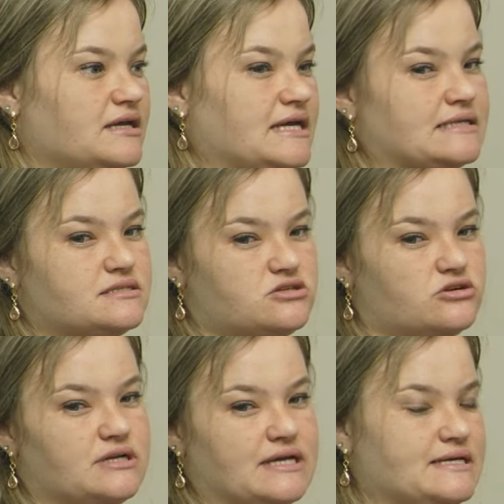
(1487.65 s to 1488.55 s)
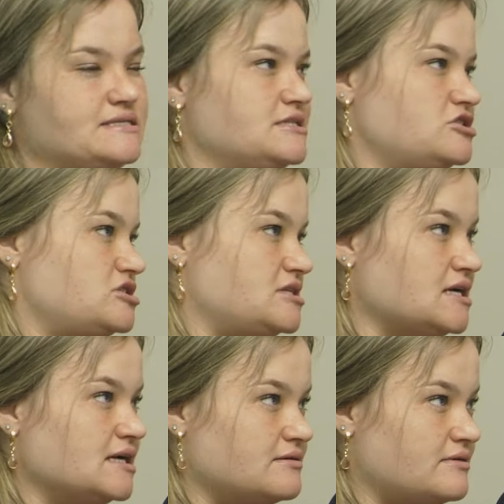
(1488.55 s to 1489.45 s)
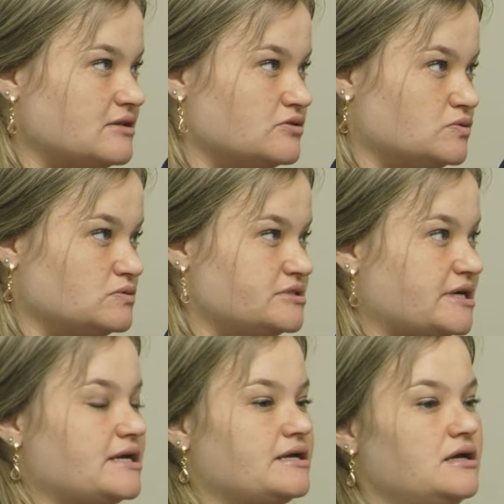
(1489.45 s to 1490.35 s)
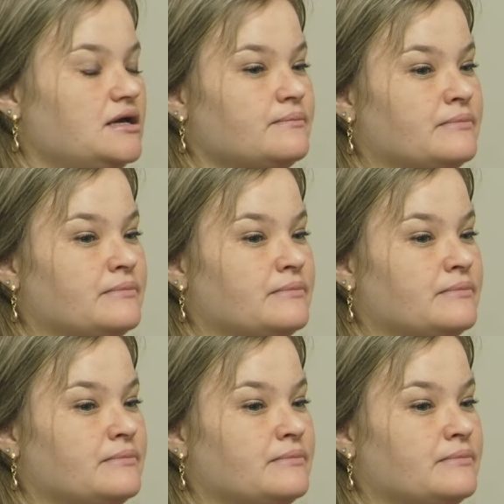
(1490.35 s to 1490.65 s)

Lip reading: cats that are lazy and just lying around the whole day,